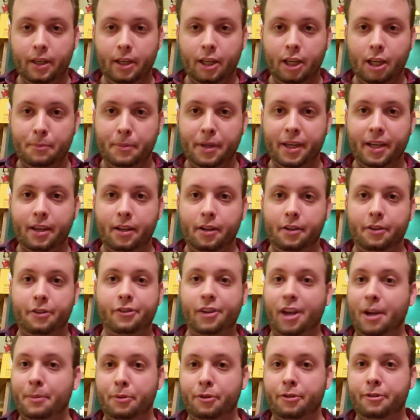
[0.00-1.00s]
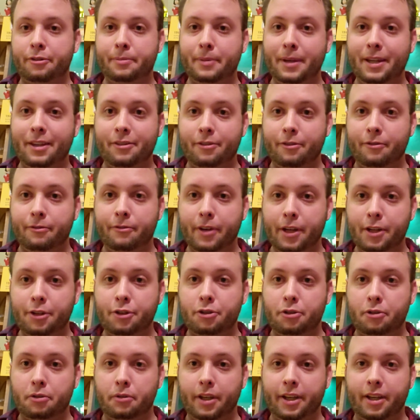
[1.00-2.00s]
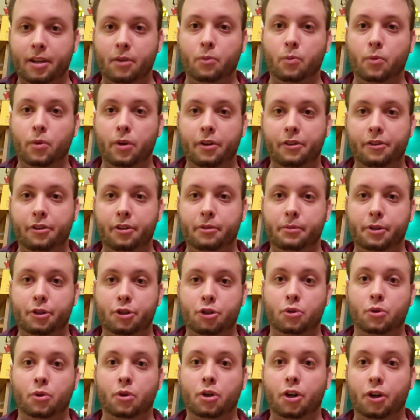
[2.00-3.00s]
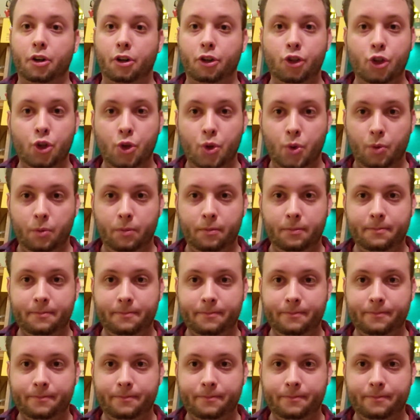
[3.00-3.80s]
And make it a cyberspace adventure like it was in the original cartoon.